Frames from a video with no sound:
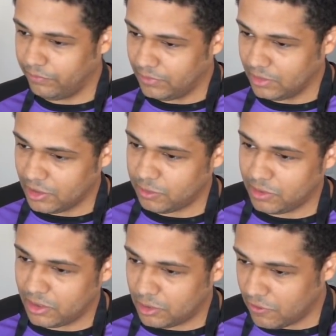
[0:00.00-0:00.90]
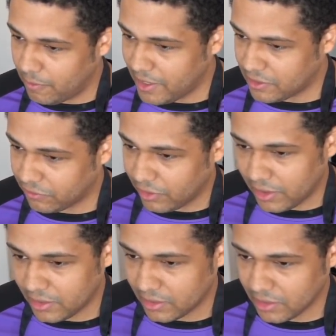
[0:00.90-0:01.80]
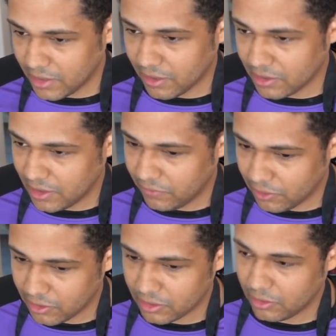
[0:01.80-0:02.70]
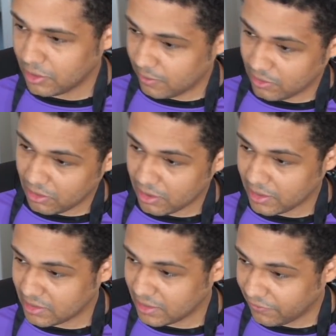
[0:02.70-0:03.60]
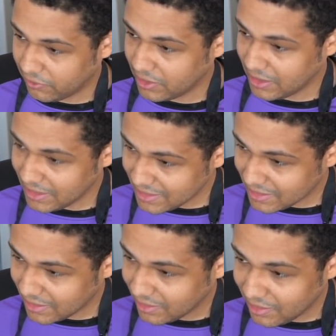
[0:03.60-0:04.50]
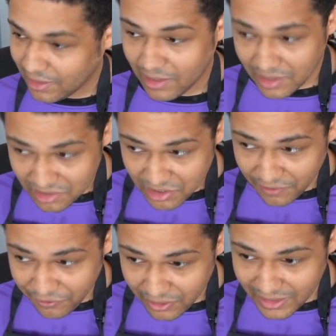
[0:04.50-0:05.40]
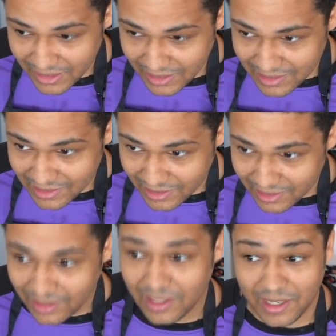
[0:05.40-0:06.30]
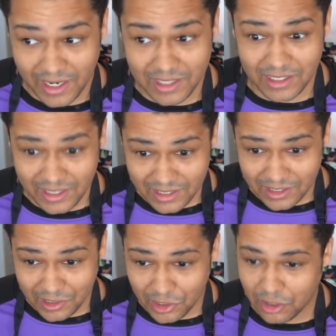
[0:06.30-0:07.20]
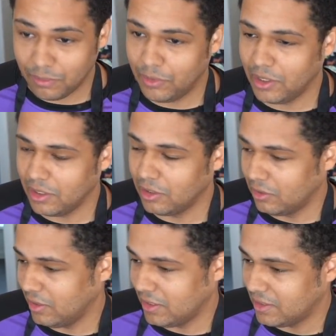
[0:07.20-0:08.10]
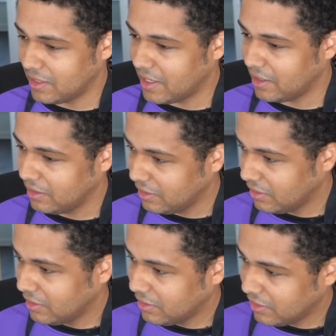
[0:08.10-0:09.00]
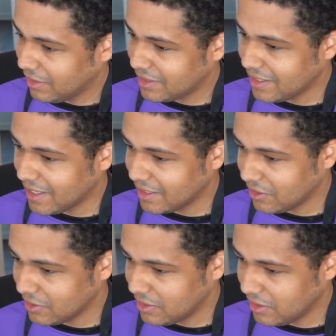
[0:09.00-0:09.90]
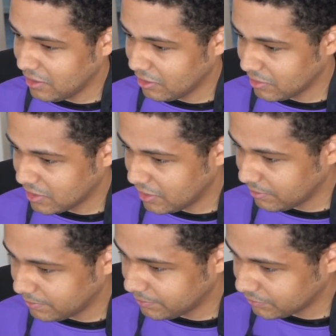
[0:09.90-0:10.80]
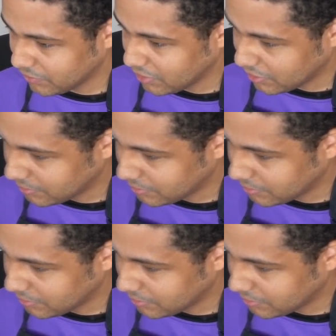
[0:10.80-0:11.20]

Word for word: just because you have a best friend, you guaranteed viewers. Now, don't get me wrong, it's definitely easy. It's definitely easy. It's easier, but you know, it's not, it's not guaranteed. You know what I'm saying? You know,